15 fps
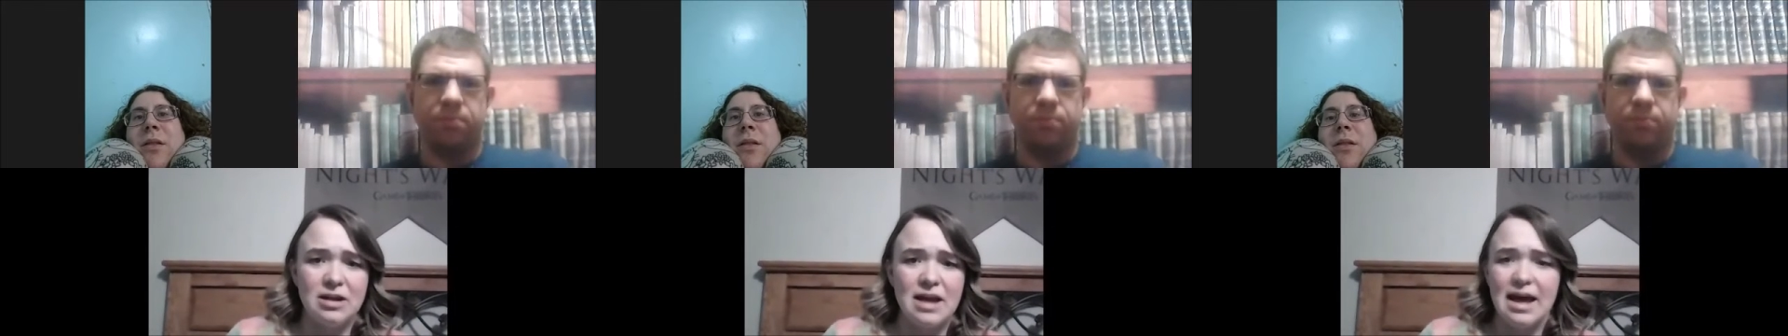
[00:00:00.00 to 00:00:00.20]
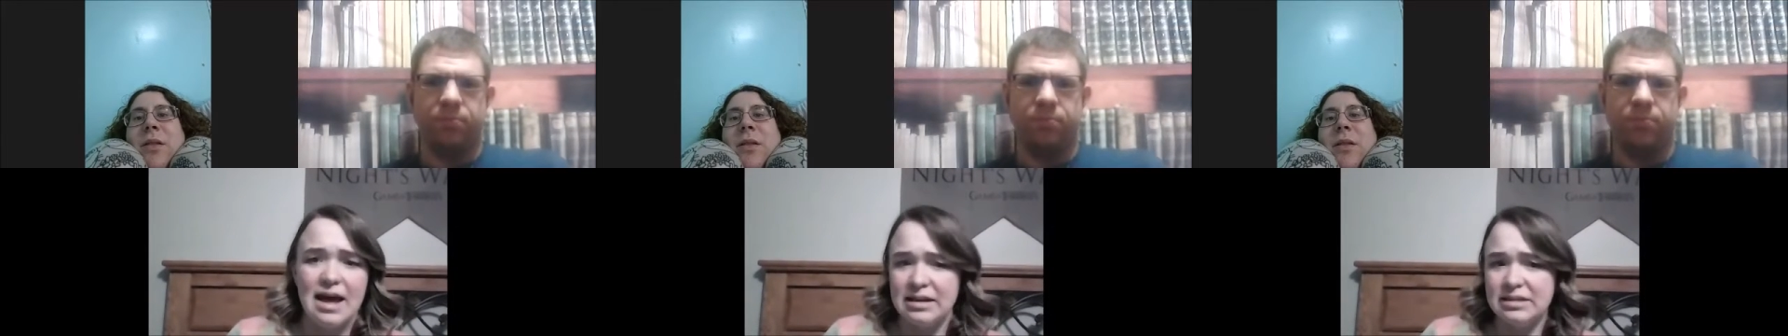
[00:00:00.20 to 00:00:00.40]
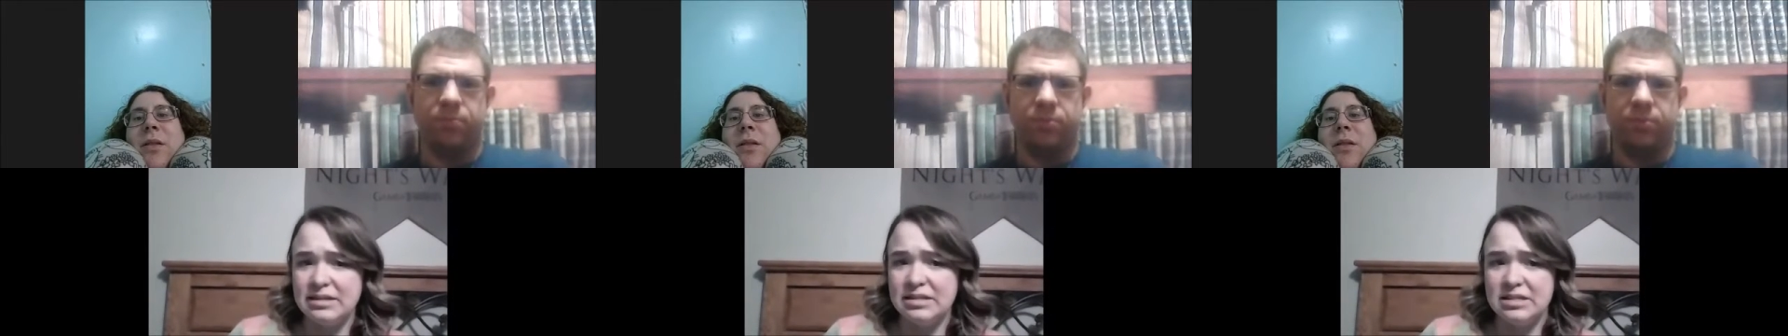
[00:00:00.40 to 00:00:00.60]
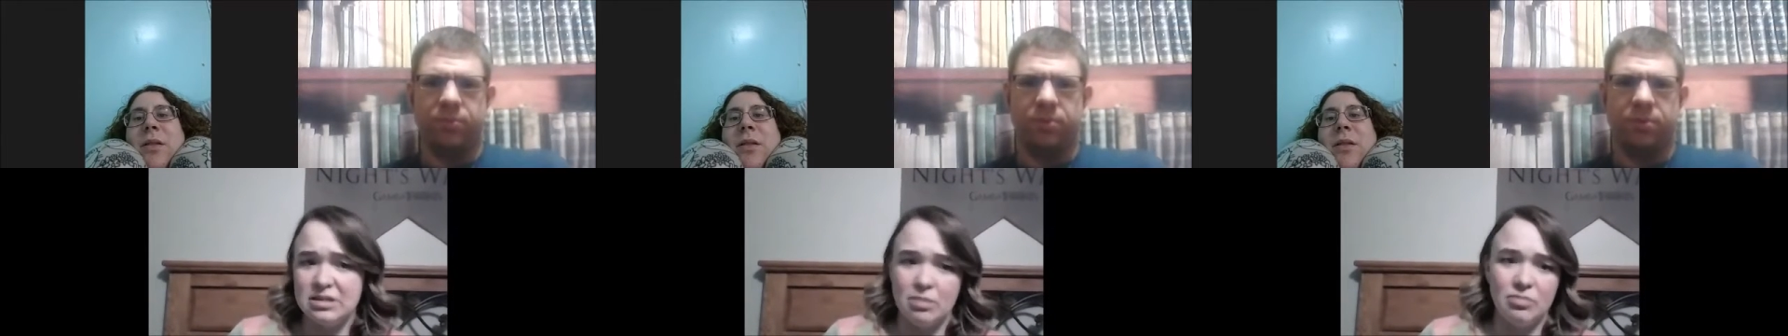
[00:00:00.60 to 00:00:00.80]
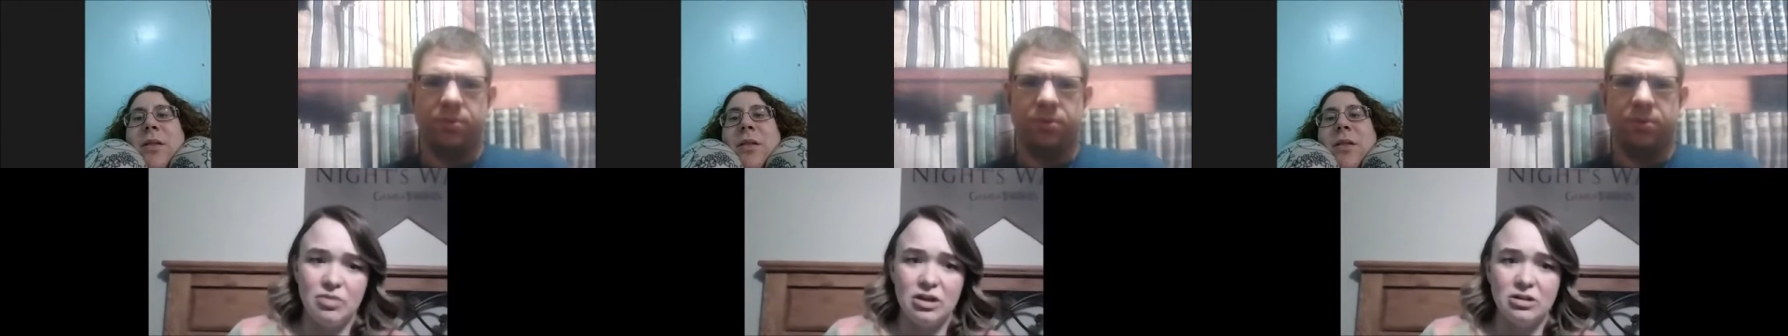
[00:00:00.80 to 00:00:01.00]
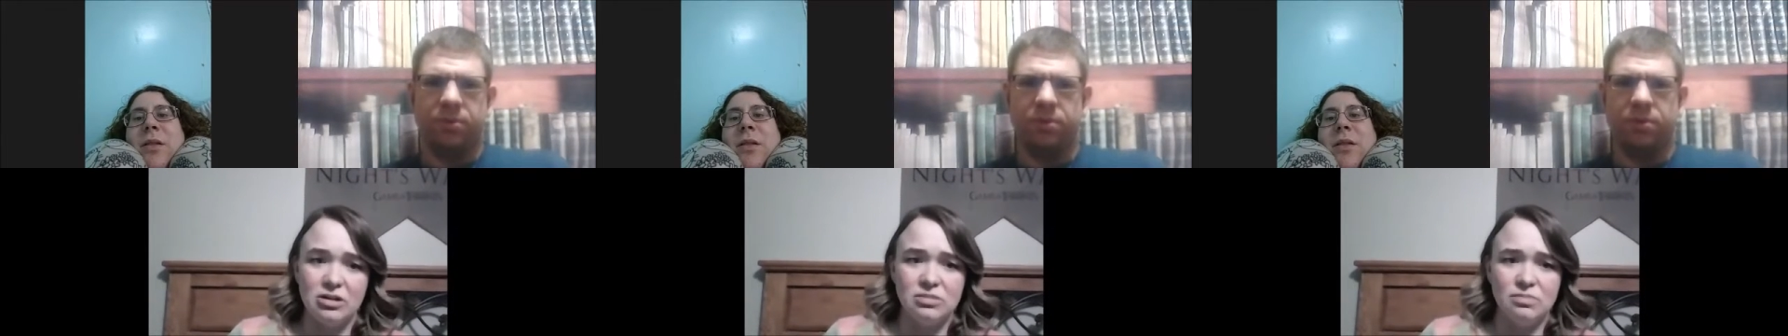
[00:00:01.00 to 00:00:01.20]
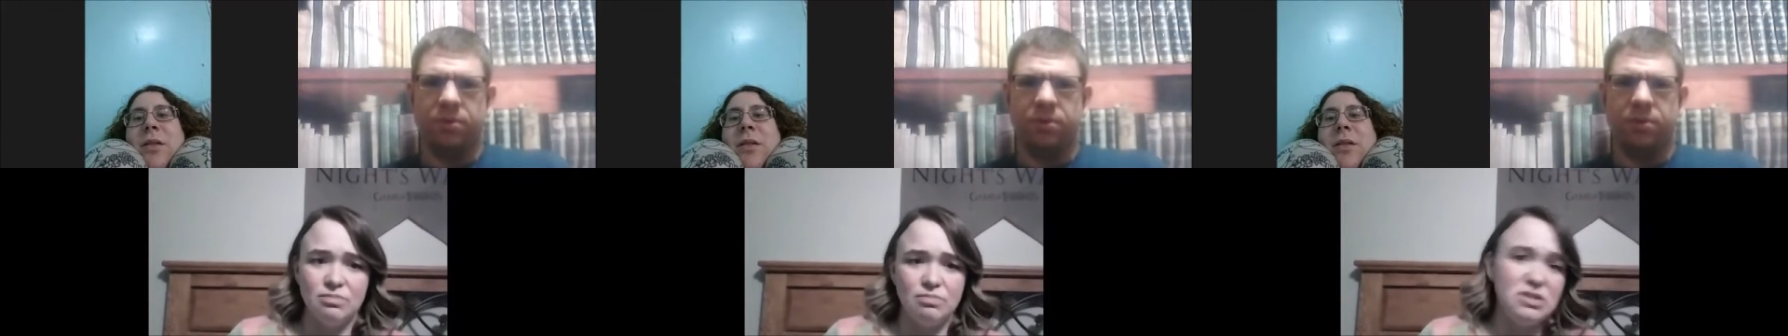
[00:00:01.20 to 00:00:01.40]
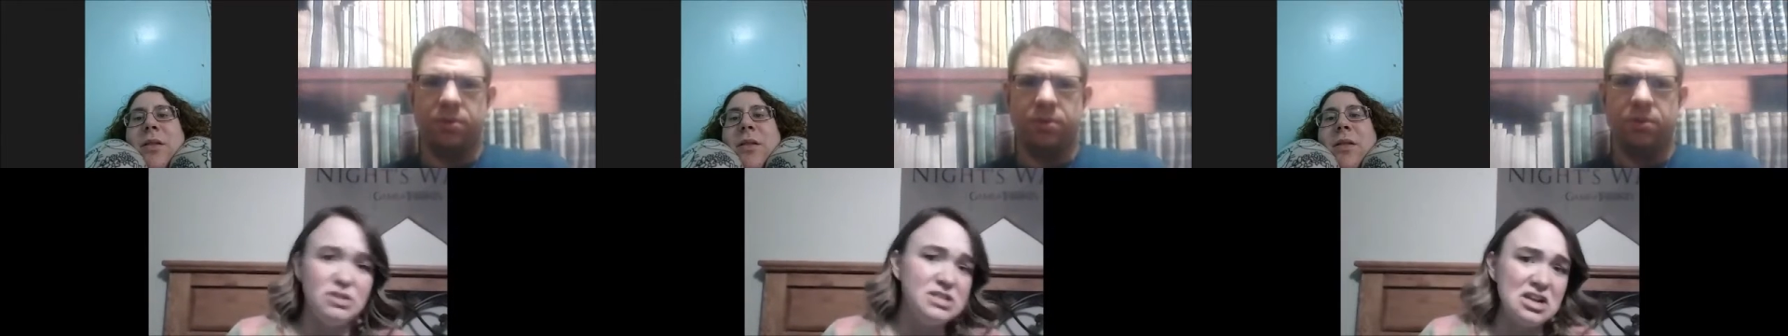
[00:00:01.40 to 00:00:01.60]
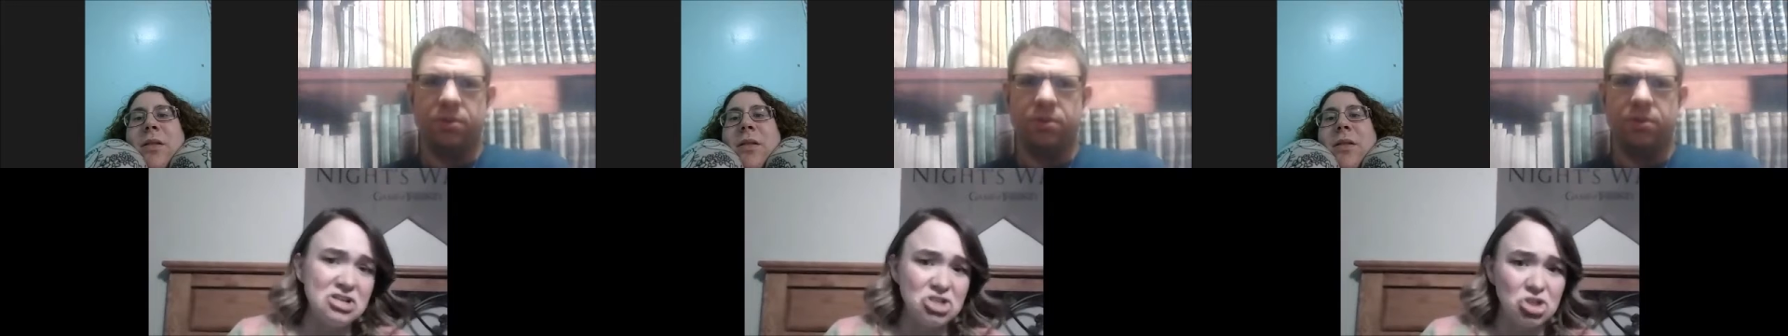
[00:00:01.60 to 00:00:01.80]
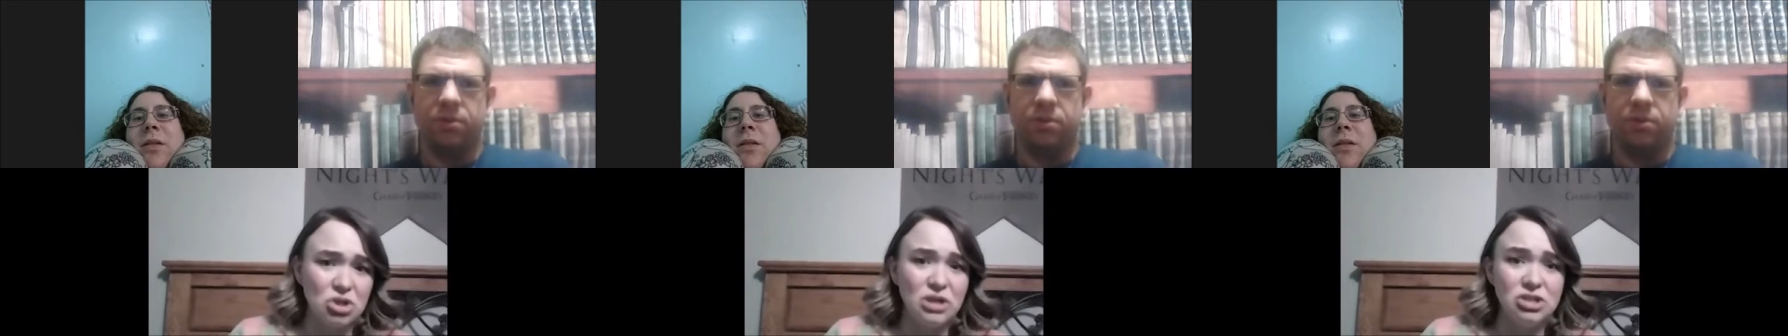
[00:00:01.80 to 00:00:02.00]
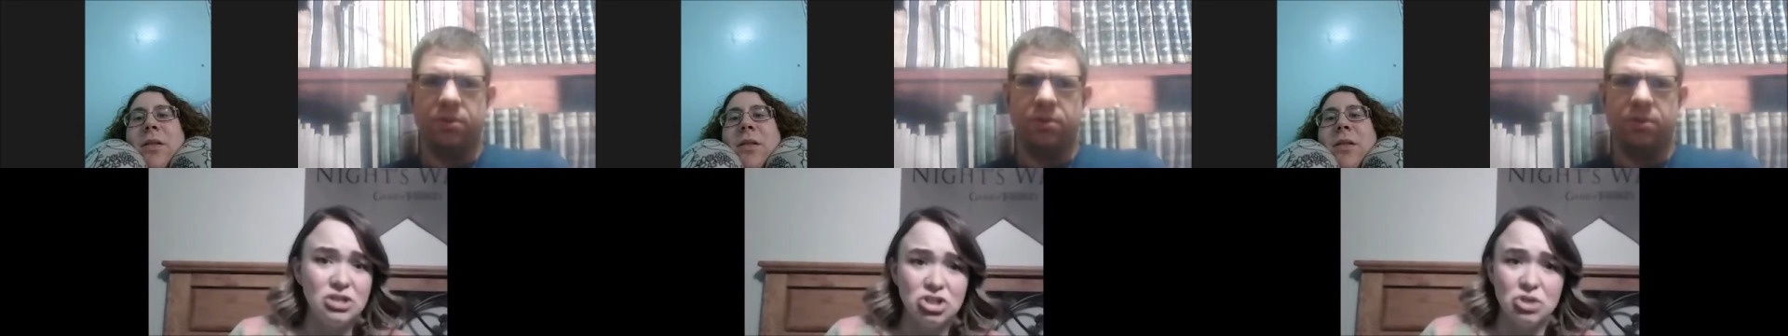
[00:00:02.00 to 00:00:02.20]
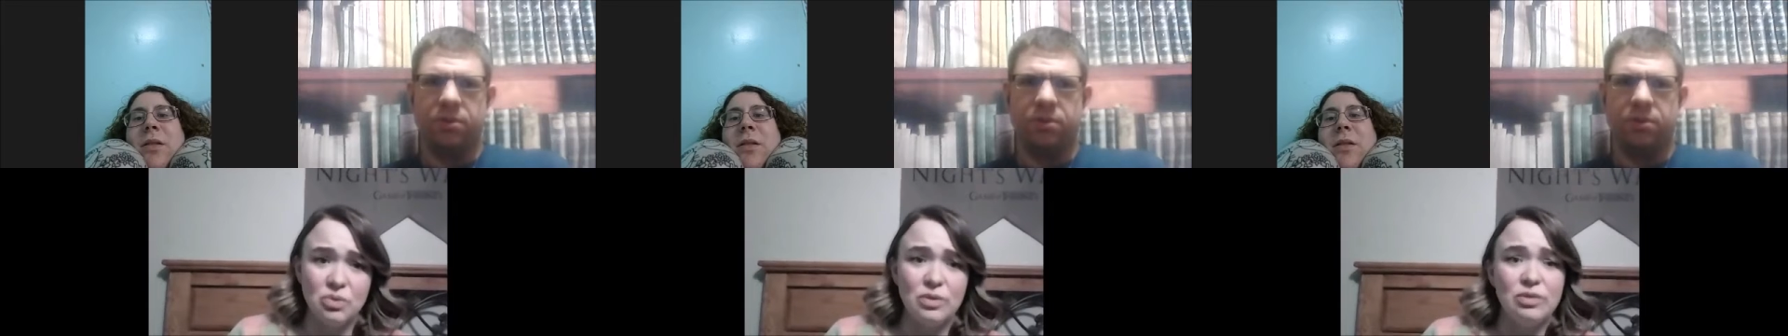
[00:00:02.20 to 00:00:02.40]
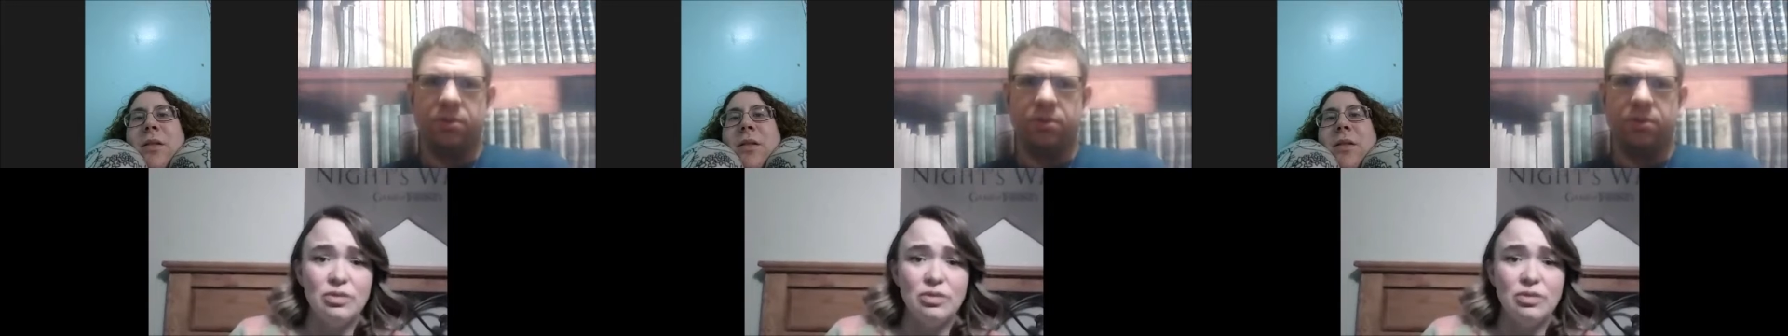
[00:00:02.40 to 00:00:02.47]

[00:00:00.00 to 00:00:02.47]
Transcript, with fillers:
Speaker 1: had something potentially to do with